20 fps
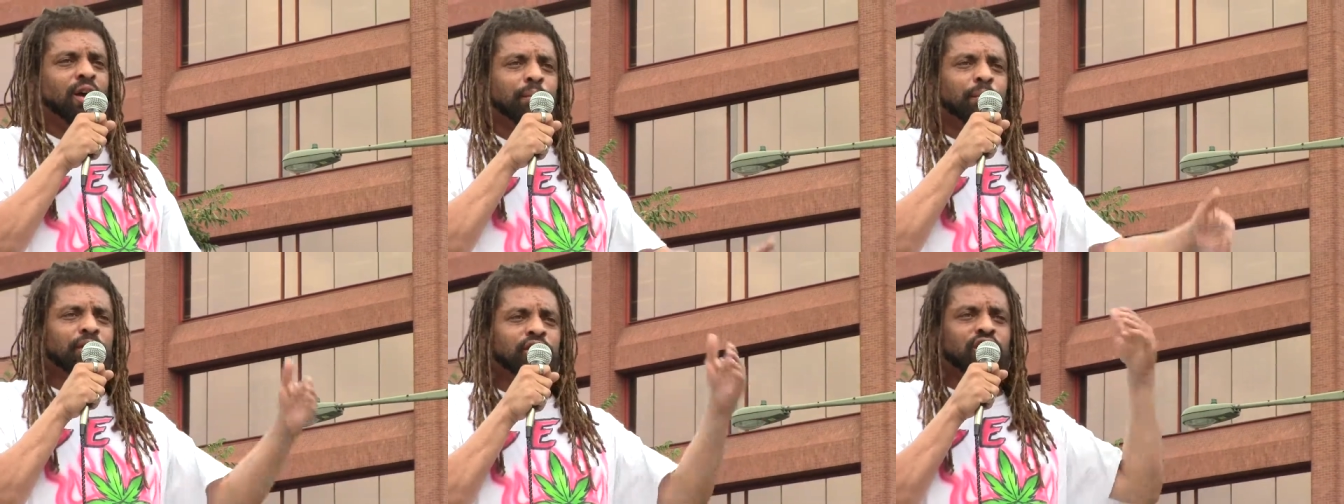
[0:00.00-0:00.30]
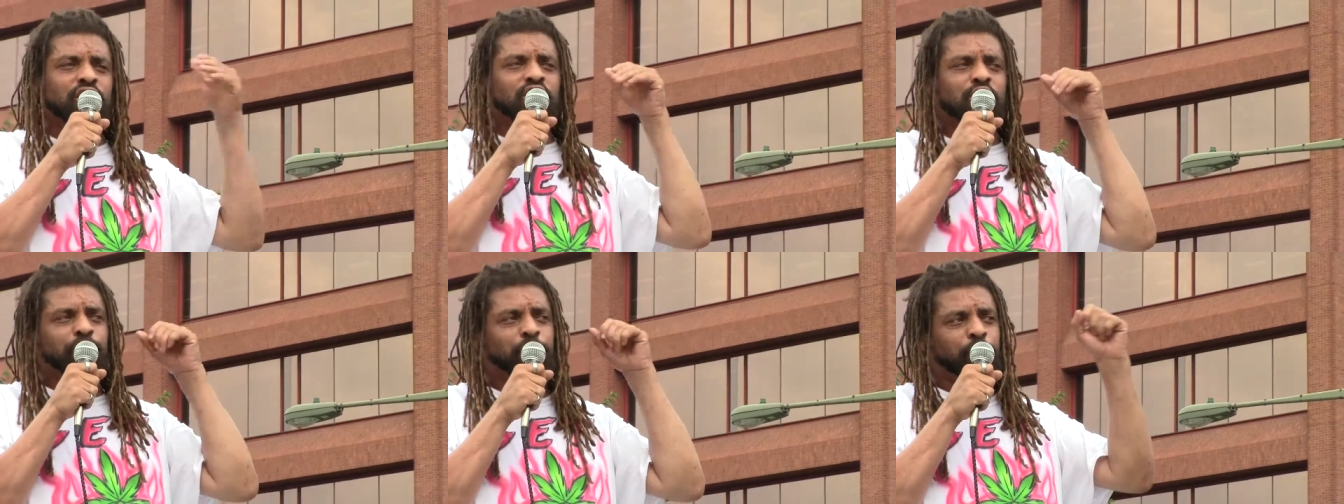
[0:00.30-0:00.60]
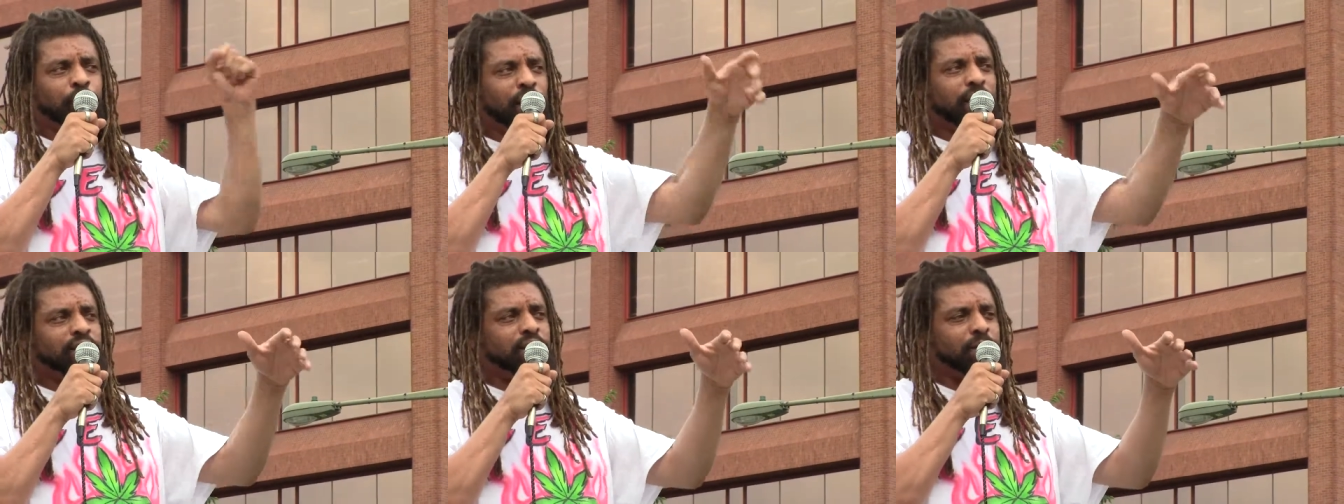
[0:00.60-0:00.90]
But just
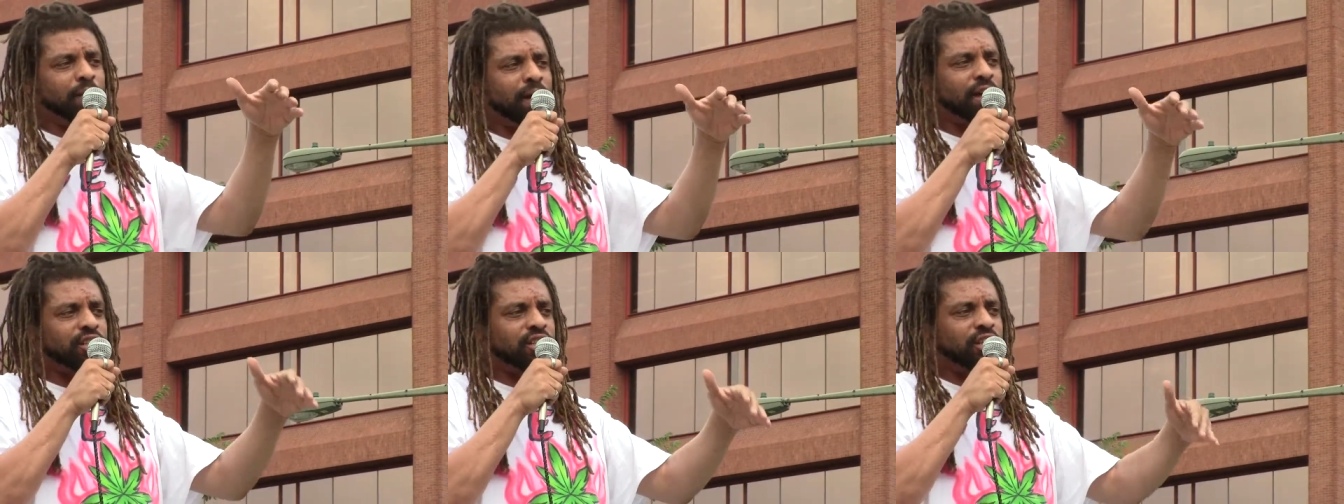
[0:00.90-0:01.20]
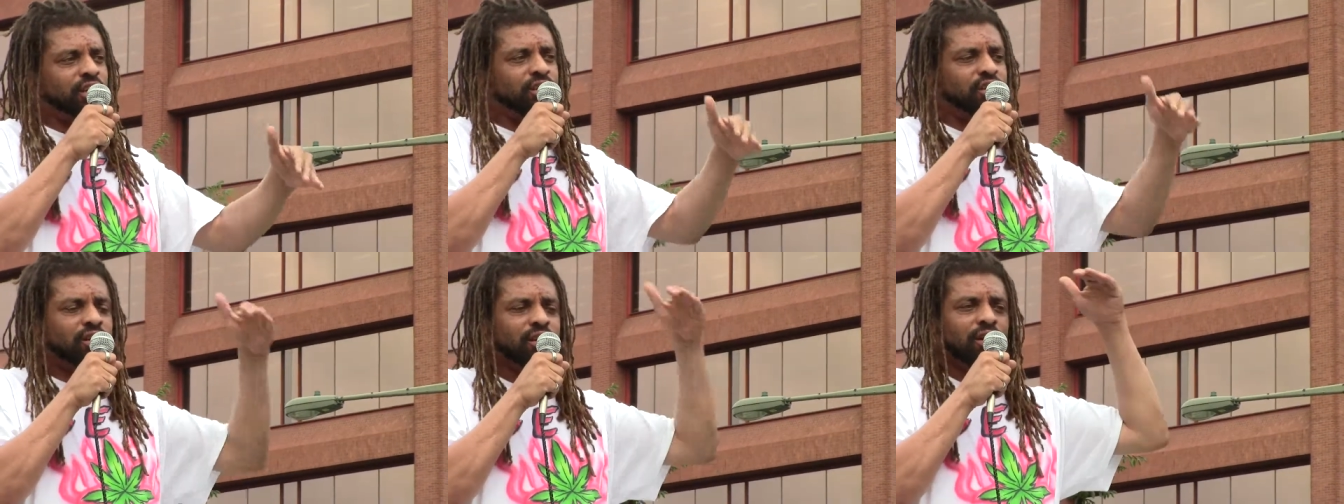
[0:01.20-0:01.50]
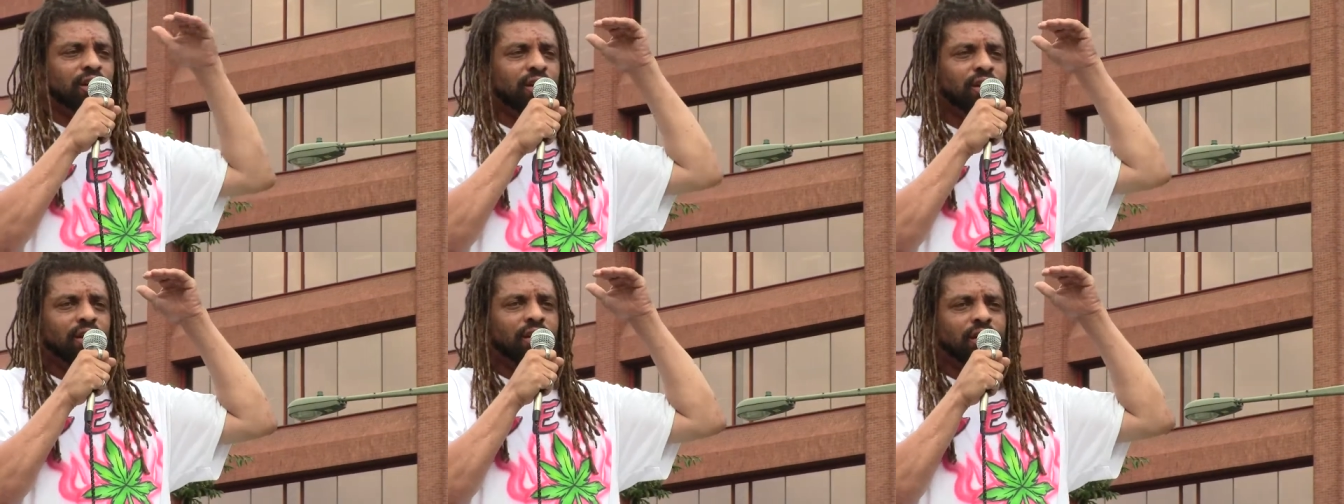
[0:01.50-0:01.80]
spread the message
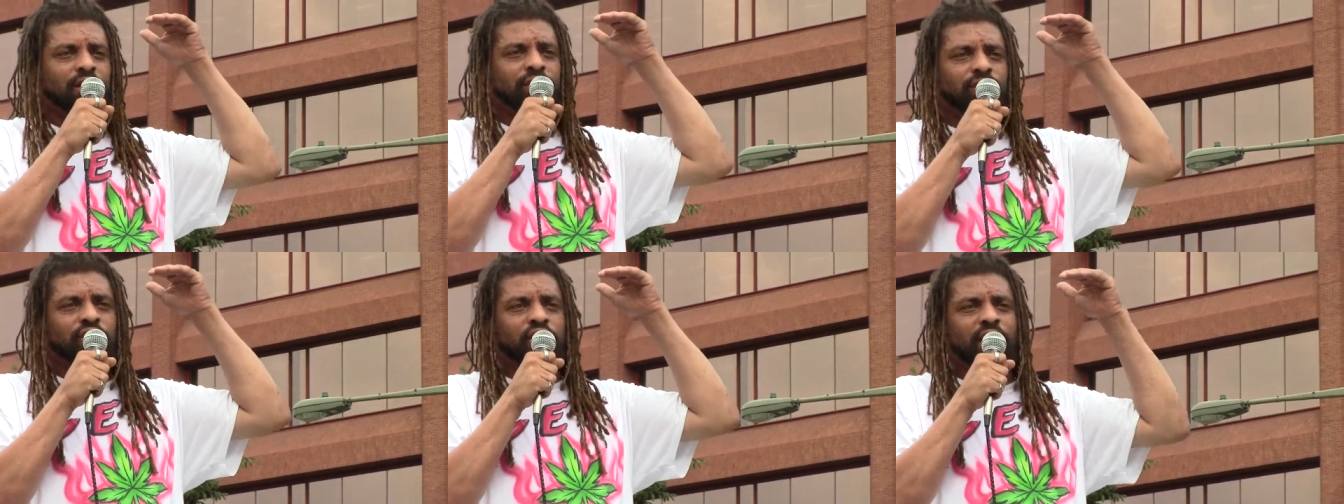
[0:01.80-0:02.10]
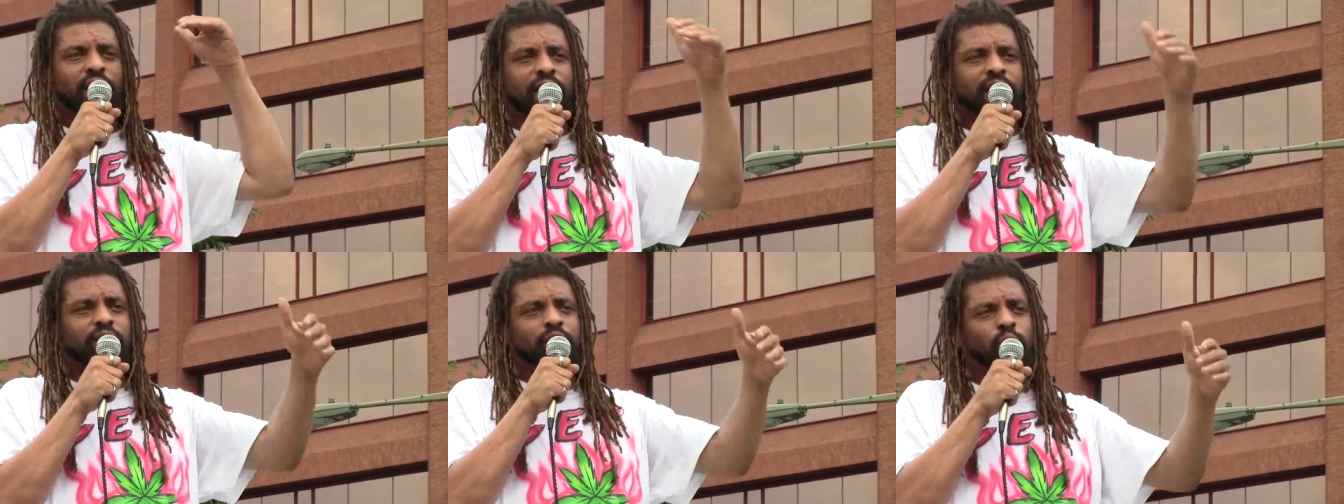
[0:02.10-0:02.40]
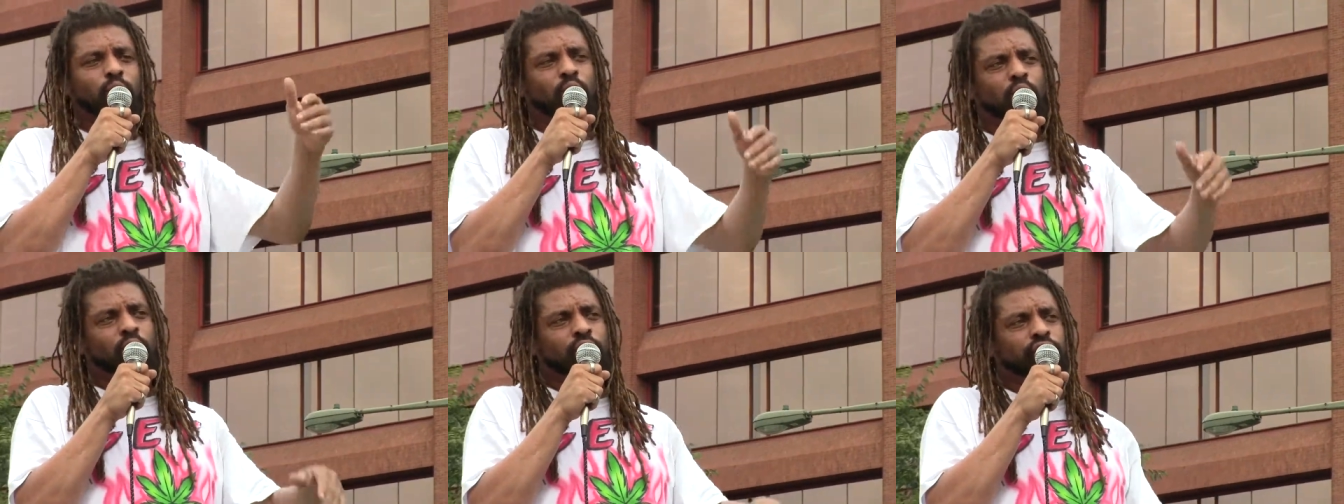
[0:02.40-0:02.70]
to end the
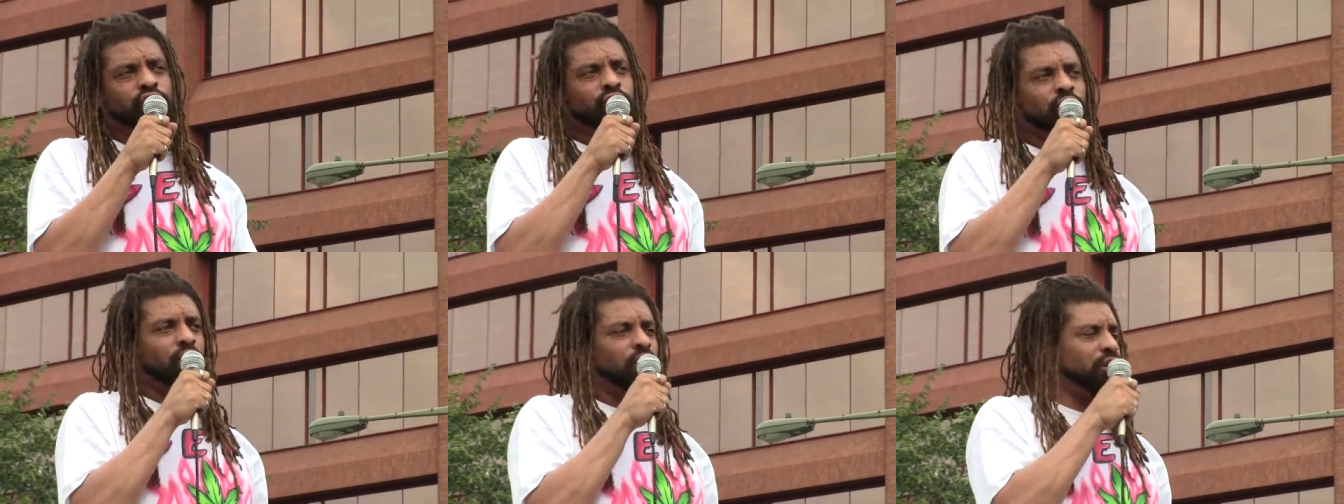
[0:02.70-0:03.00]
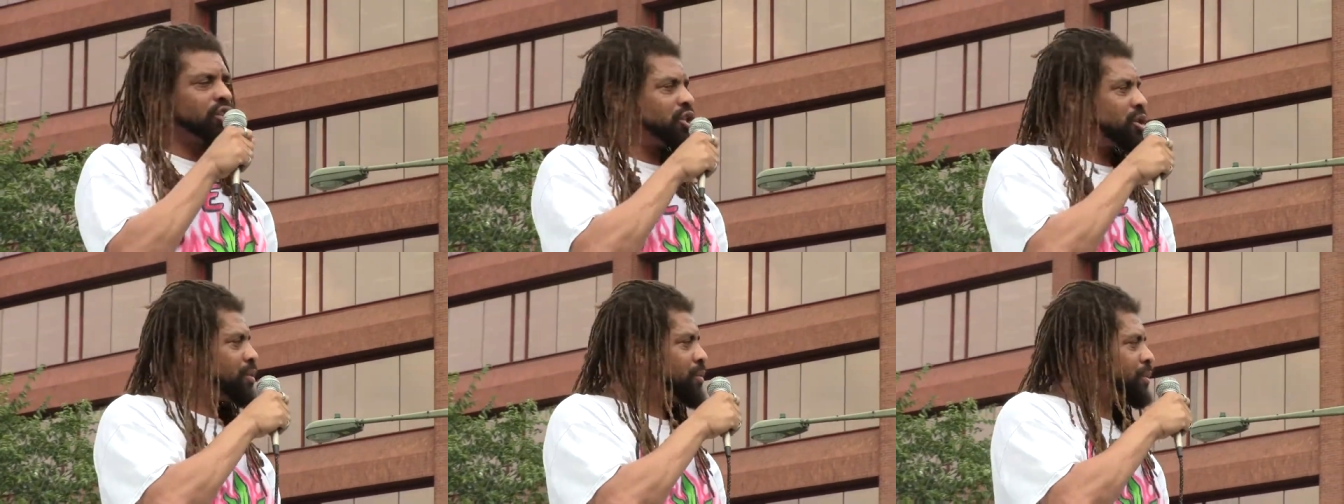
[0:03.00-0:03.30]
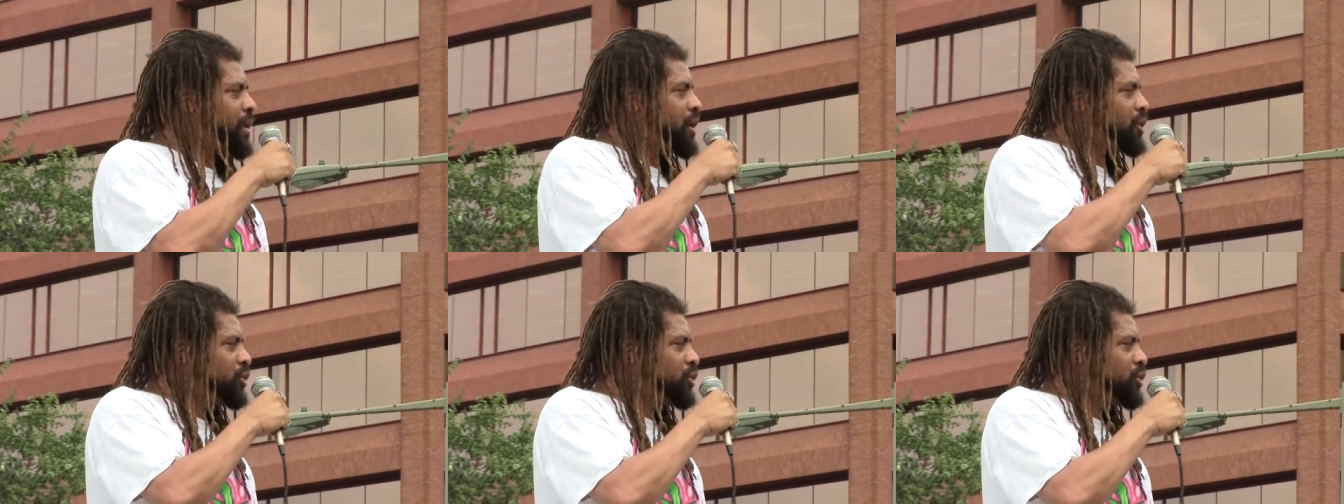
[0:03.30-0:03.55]
war on drugs by